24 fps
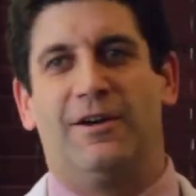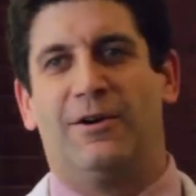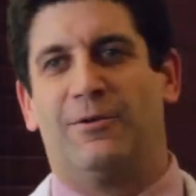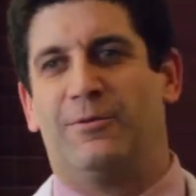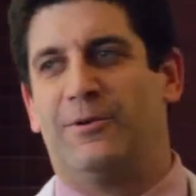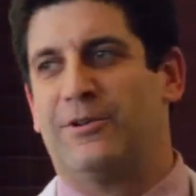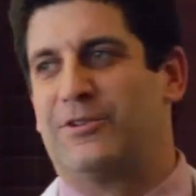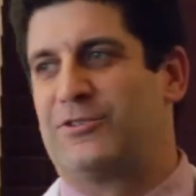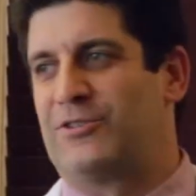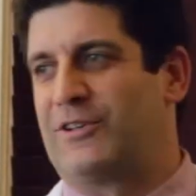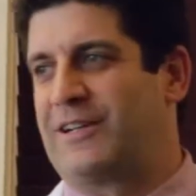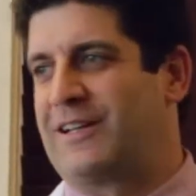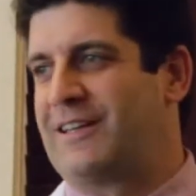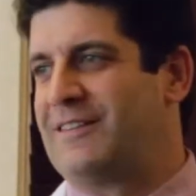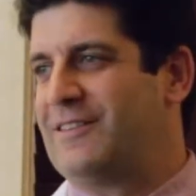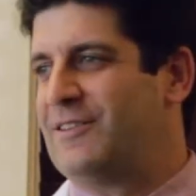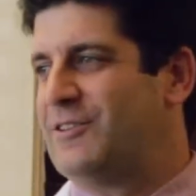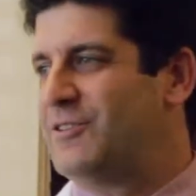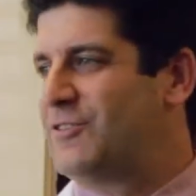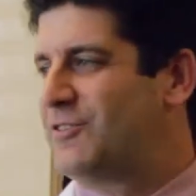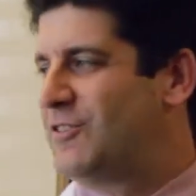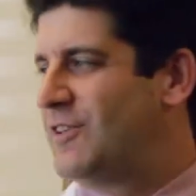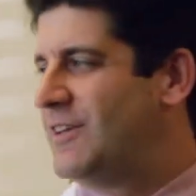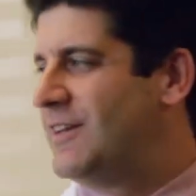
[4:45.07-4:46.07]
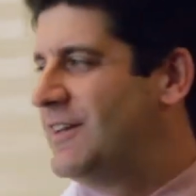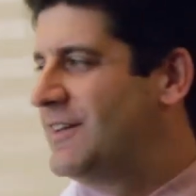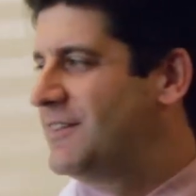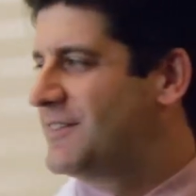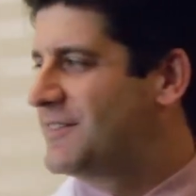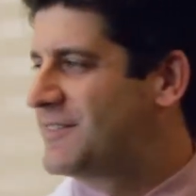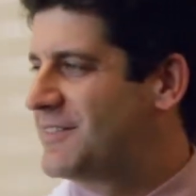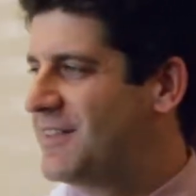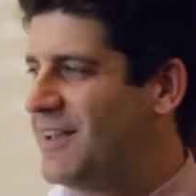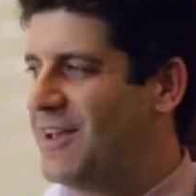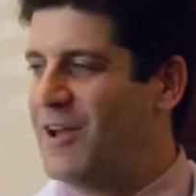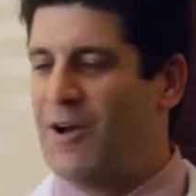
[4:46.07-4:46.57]
We're drinking those
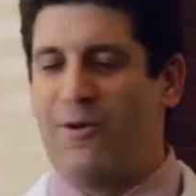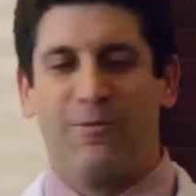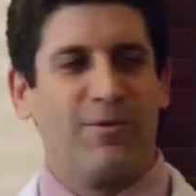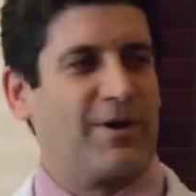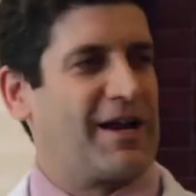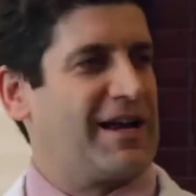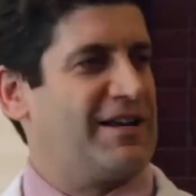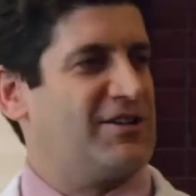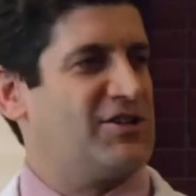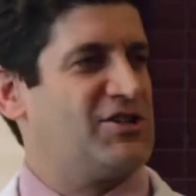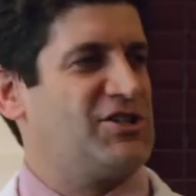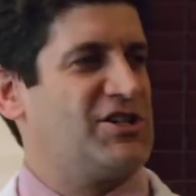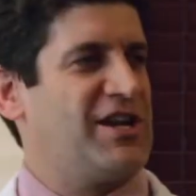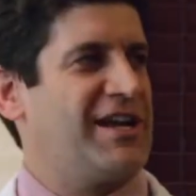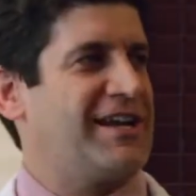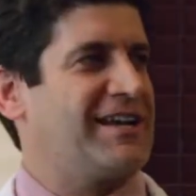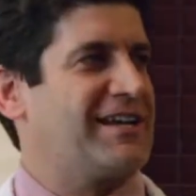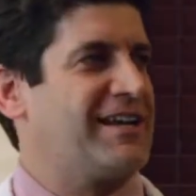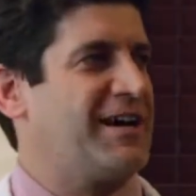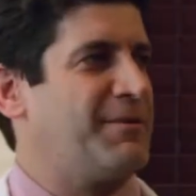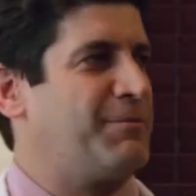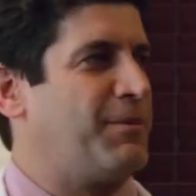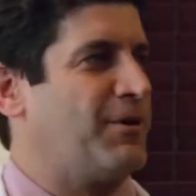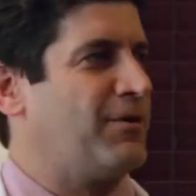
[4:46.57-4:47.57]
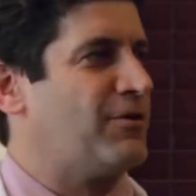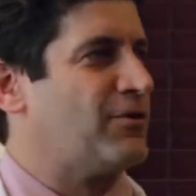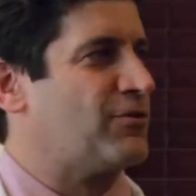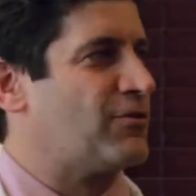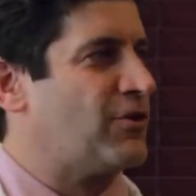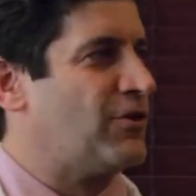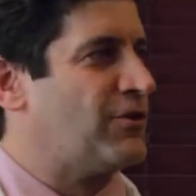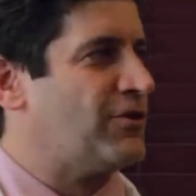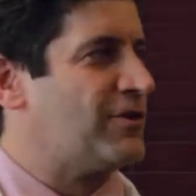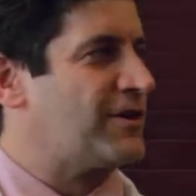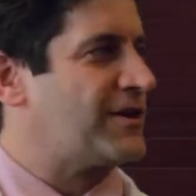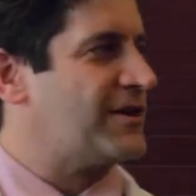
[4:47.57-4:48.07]
things. We're getting shaken up on the
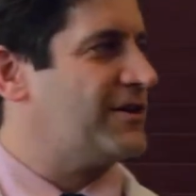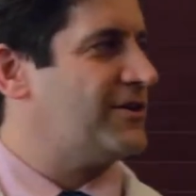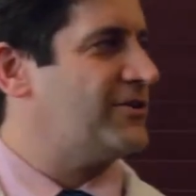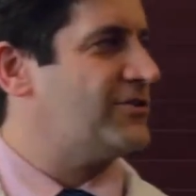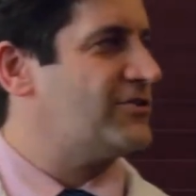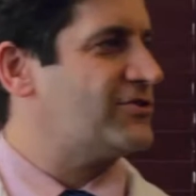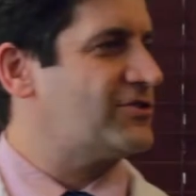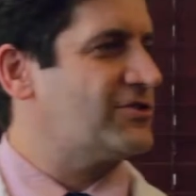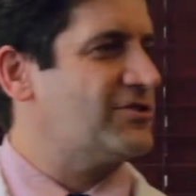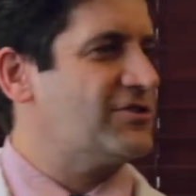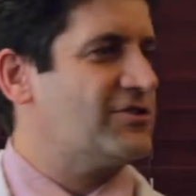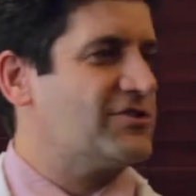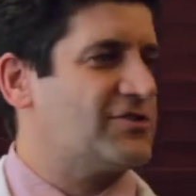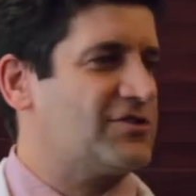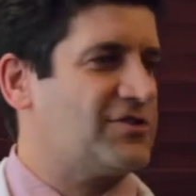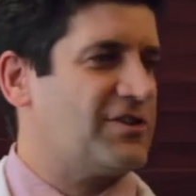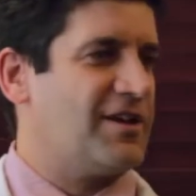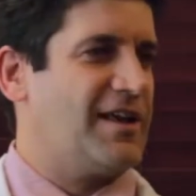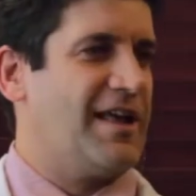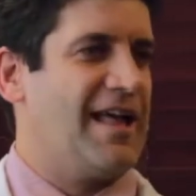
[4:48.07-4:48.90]
roller coasters.